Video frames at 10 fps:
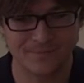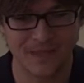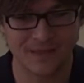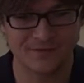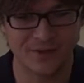
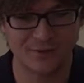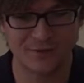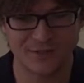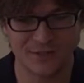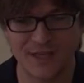I have now
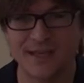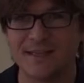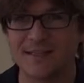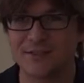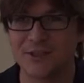this
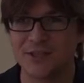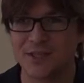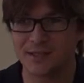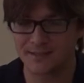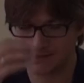data
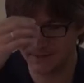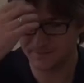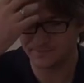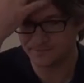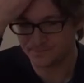syntax,
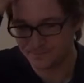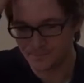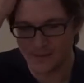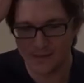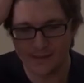
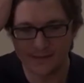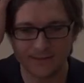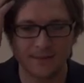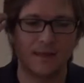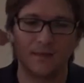
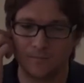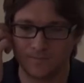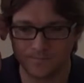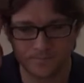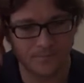and
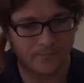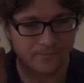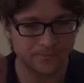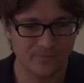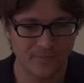
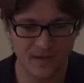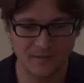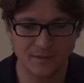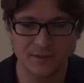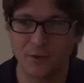I
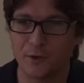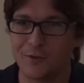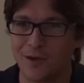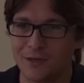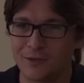will go
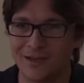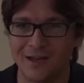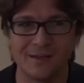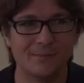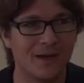
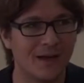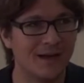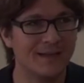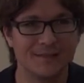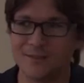line by
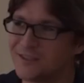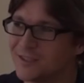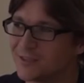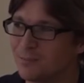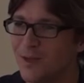line and
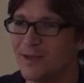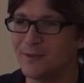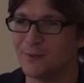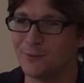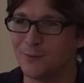
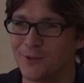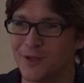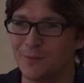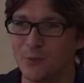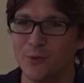explain you what
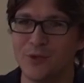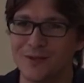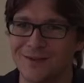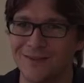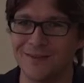I'm
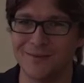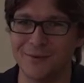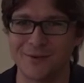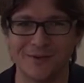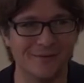doing, and then
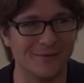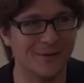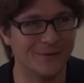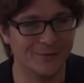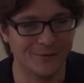you can
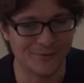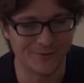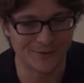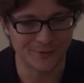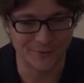do it on
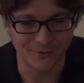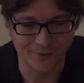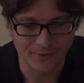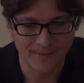your own.